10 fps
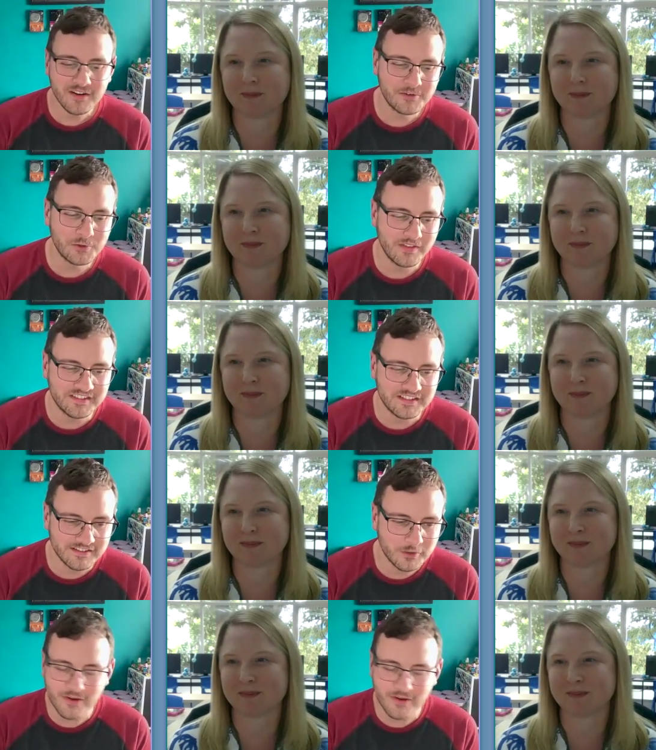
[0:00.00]
Speaker 1: that I've called this
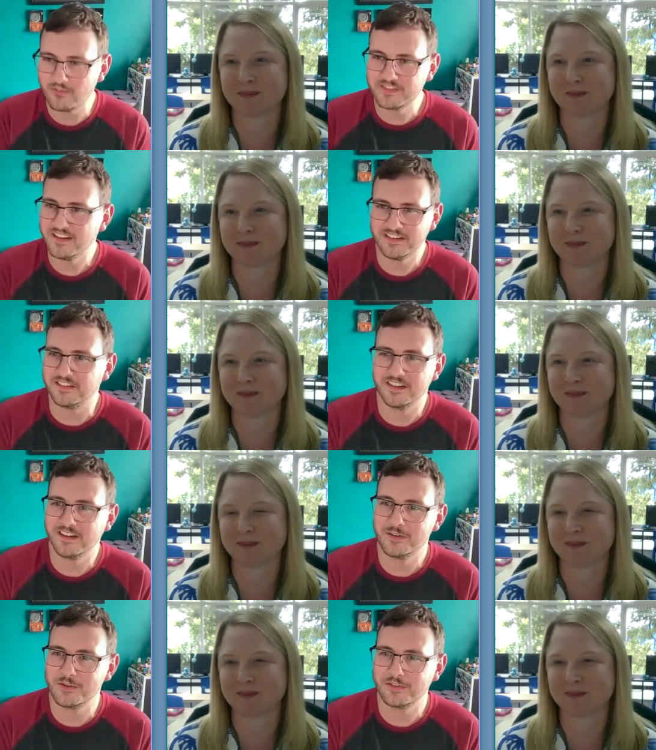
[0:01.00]
series Quick Conversations. I
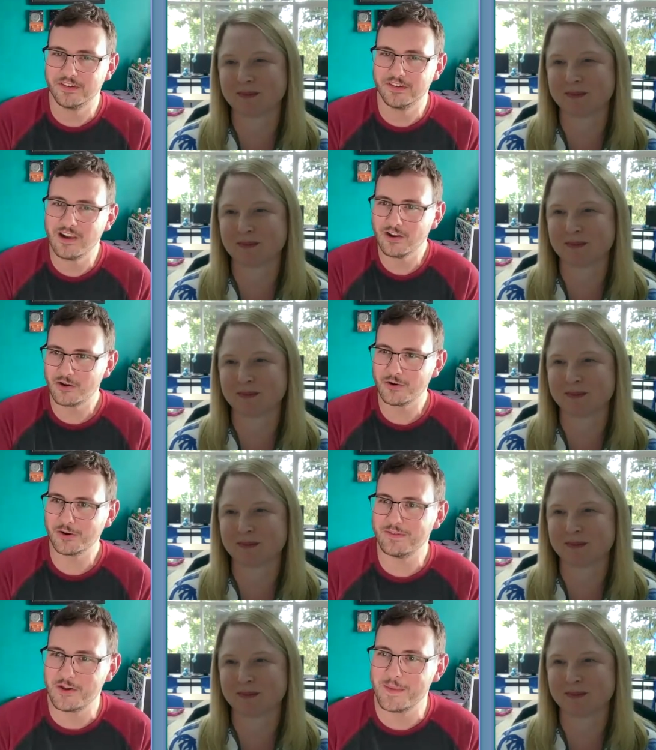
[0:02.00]
could talk for a lot
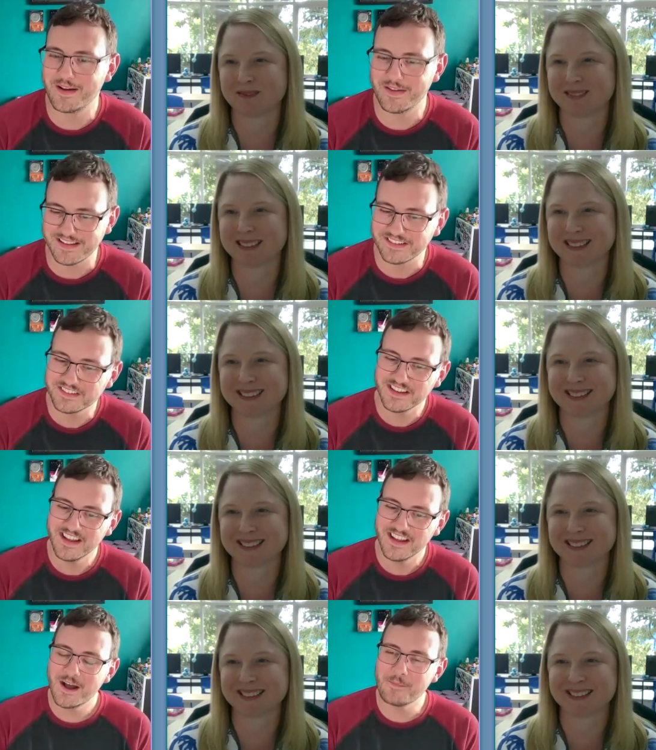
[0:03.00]
longer with you about this.
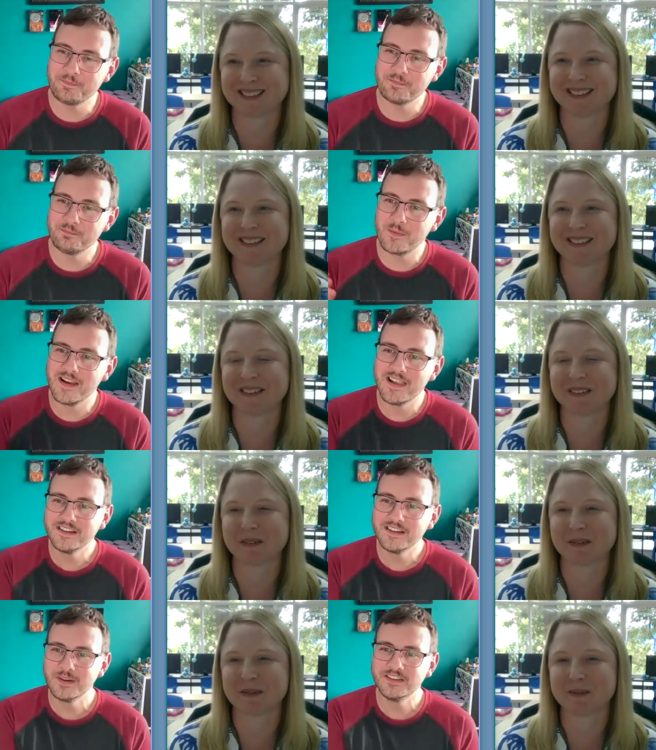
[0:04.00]
Um, but my
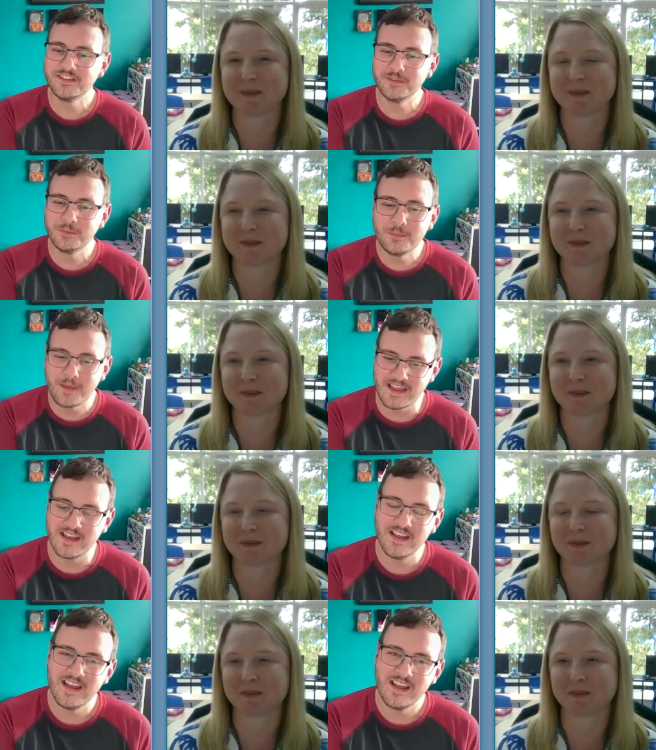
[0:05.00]
last question would be
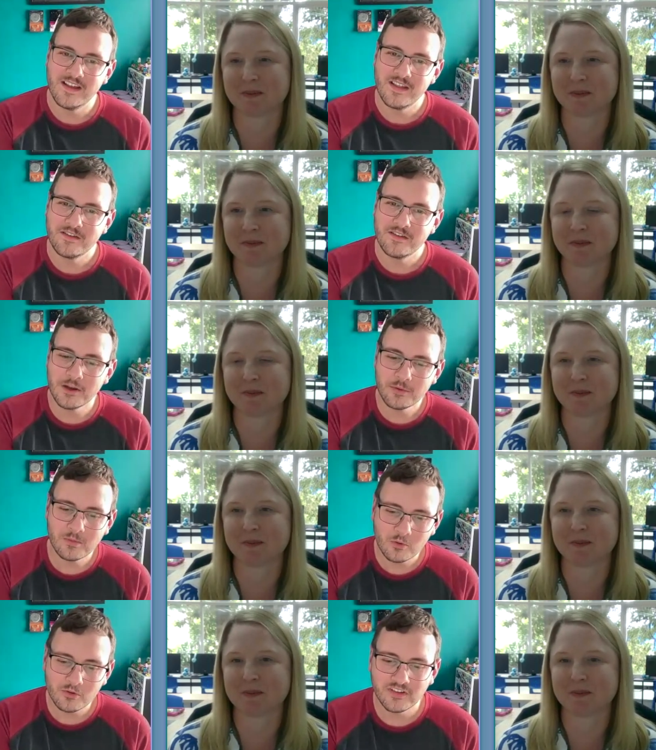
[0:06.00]
for
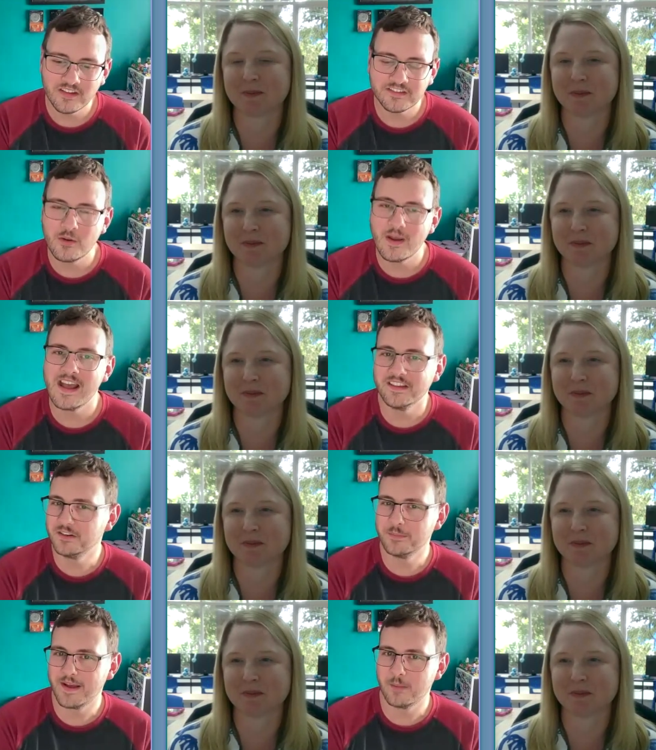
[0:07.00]
anyone watching this who
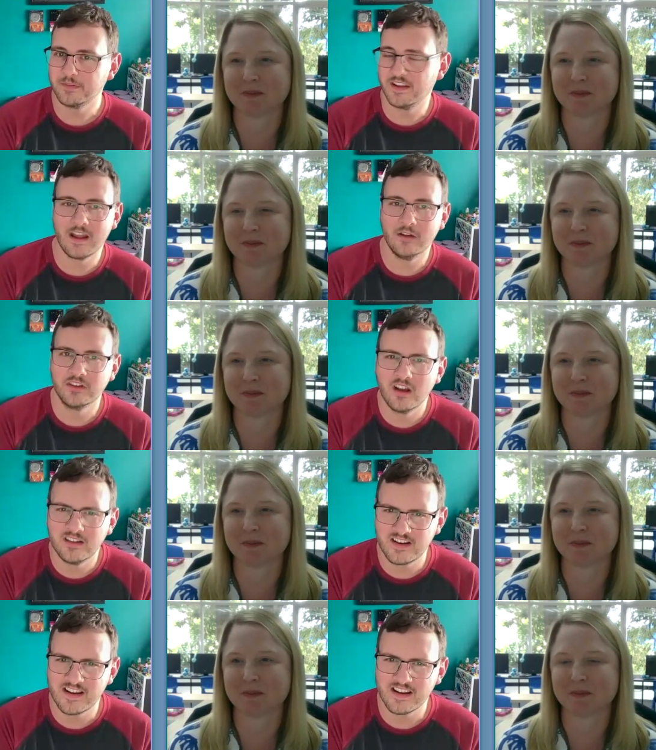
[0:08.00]
hasn't perhaps encountered
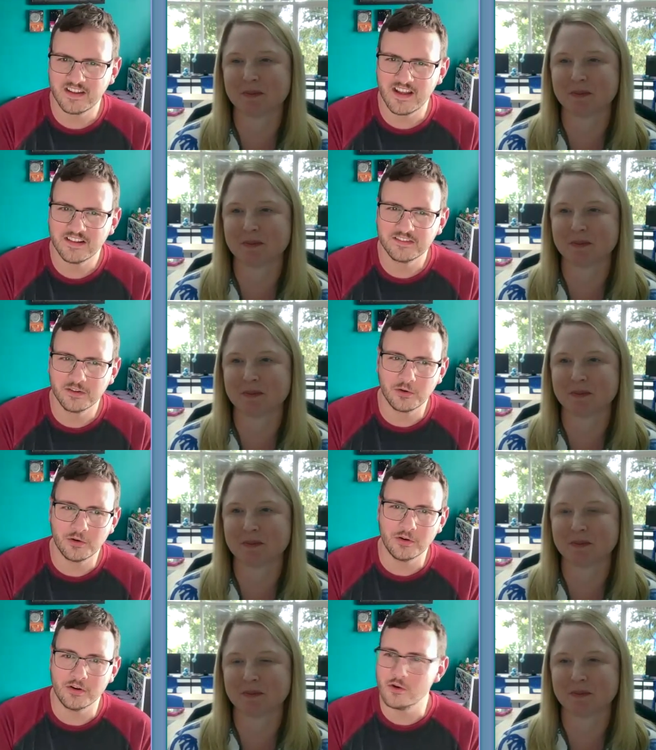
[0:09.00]
guided access
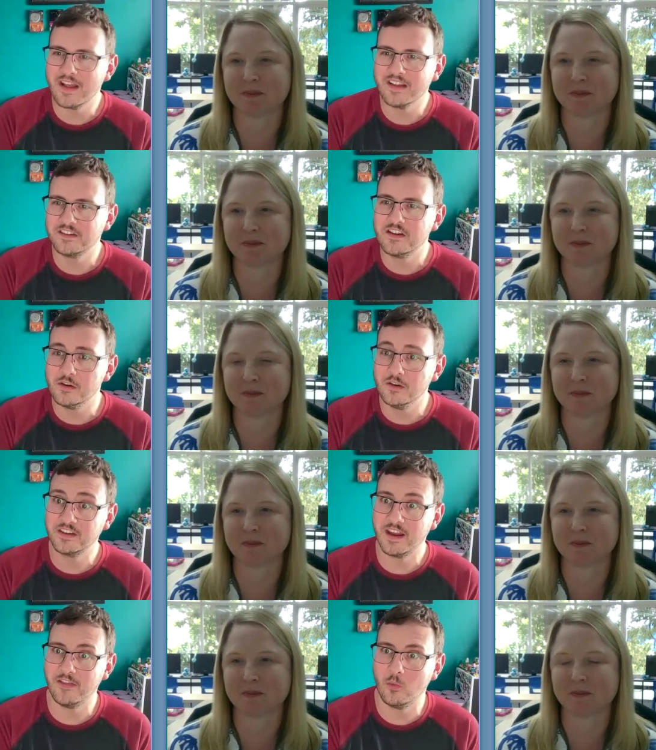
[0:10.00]
or who hasn't
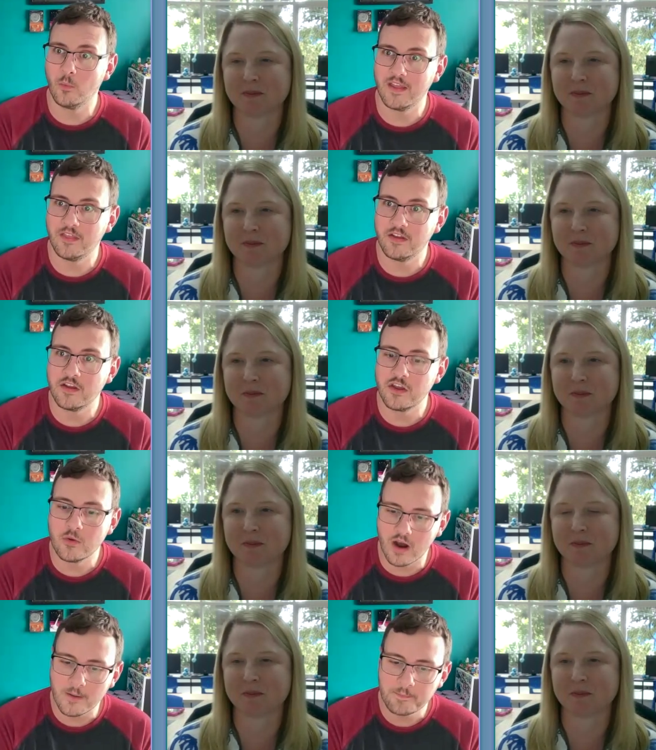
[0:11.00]
used it in the way that
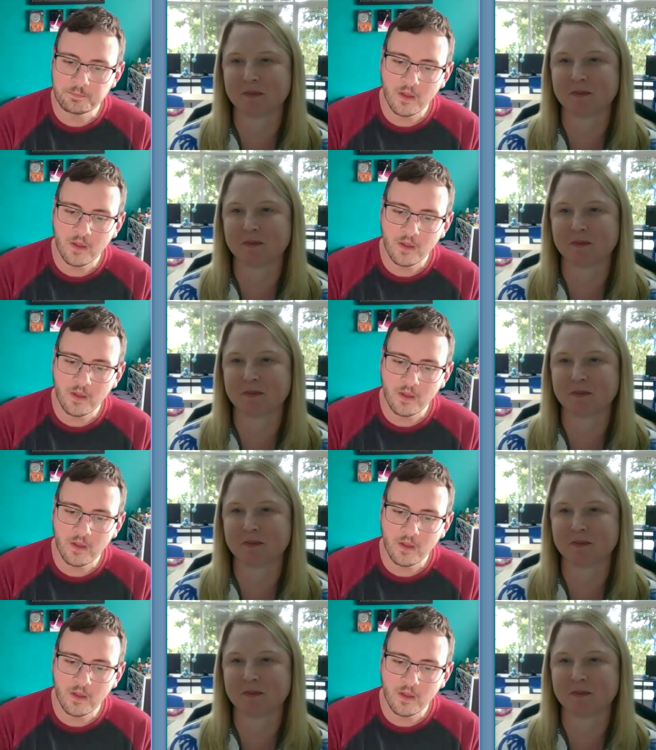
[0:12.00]
you are,